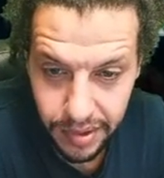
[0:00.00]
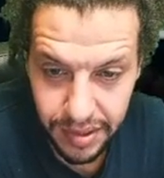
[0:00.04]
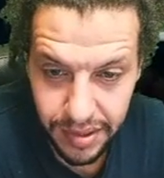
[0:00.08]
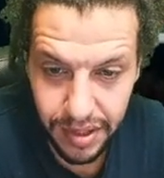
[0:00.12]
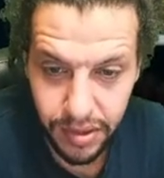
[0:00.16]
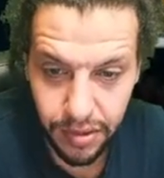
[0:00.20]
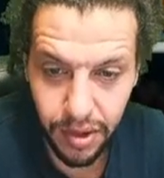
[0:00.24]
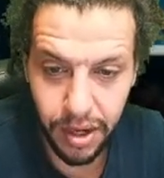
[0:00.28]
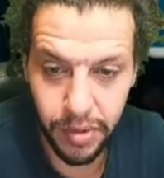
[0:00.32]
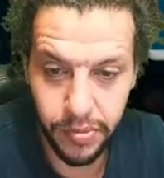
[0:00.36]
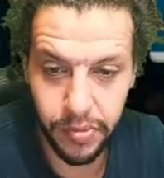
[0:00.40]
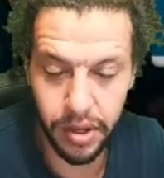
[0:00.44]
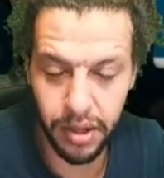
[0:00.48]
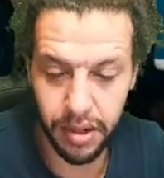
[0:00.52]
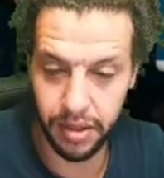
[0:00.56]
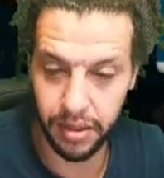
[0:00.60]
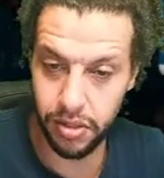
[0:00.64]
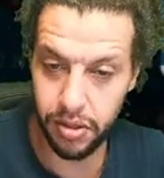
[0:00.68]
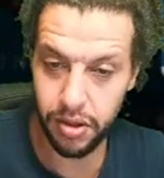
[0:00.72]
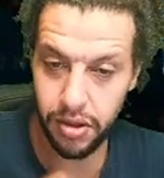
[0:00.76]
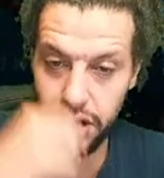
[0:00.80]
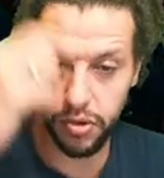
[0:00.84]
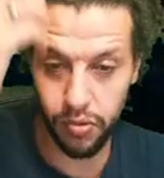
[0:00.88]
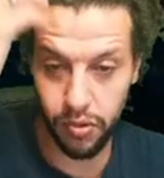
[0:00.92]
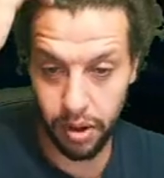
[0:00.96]
You see what I
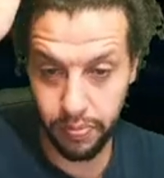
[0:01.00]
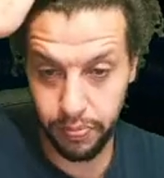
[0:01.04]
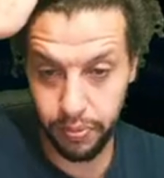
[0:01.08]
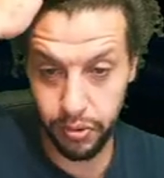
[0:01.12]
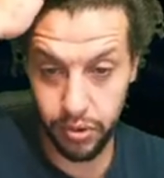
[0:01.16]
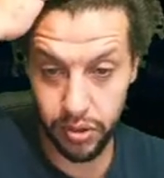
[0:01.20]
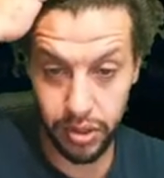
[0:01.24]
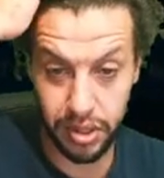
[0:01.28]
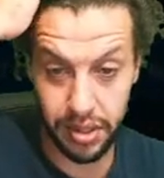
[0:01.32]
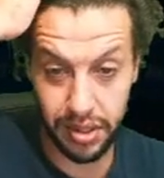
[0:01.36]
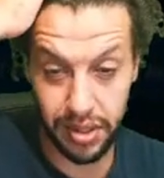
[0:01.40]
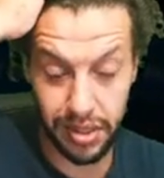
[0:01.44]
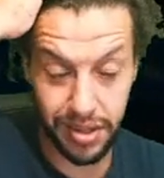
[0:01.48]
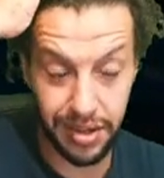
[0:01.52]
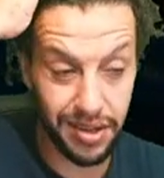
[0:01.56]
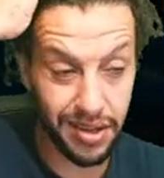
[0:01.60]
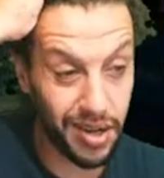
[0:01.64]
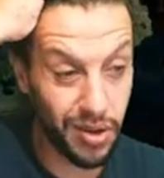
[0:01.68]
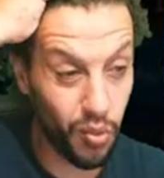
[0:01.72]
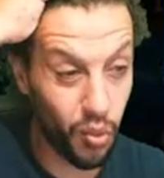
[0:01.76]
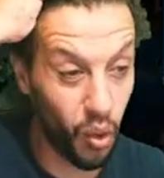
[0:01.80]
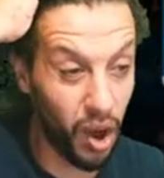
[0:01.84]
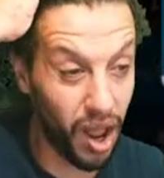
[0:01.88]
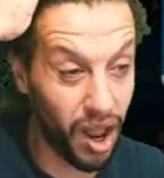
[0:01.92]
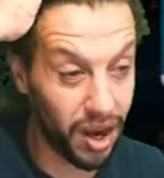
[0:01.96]
mean?
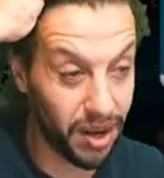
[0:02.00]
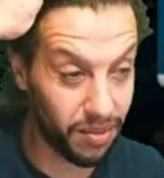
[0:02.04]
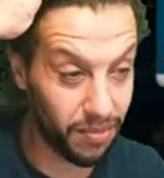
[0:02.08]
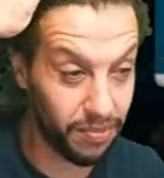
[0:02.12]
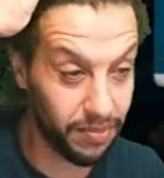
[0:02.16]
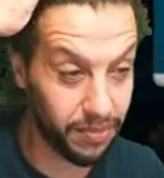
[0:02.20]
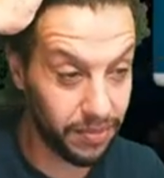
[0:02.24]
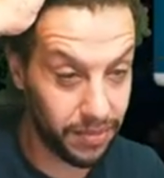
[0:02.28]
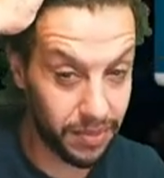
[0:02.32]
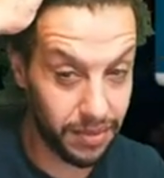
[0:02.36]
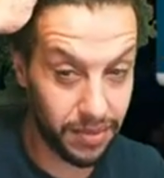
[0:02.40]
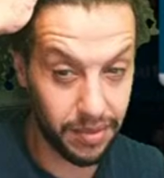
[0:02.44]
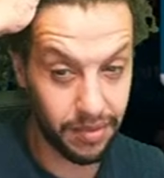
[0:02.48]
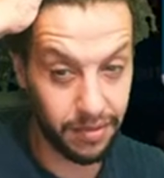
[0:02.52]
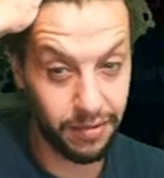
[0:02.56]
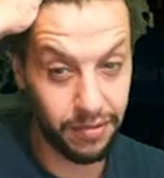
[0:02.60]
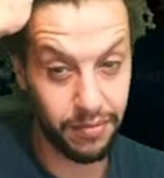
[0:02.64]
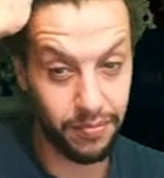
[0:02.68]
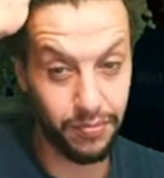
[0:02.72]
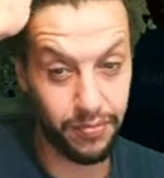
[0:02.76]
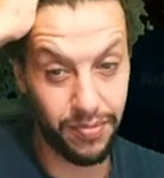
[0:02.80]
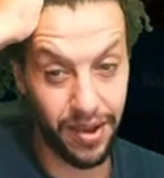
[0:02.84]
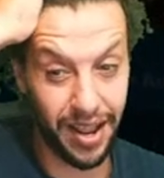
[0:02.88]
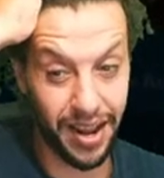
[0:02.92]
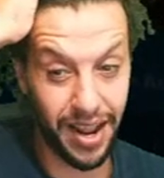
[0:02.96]
31.31
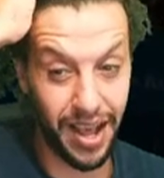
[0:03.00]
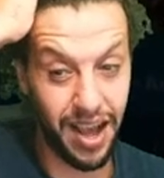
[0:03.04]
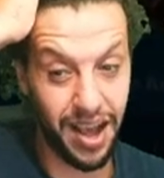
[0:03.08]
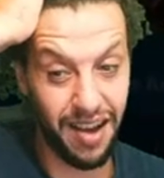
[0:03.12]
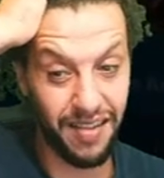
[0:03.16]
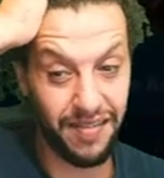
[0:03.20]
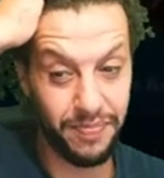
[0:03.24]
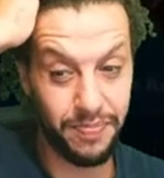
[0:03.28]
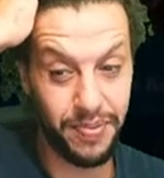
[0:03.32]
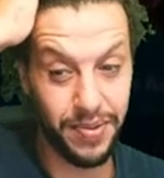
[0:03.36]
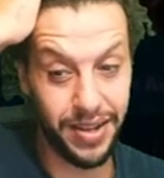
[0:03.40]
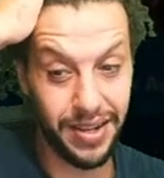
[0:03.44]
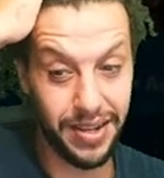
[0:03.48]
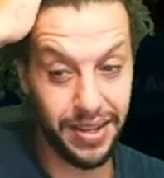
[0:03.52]
and a half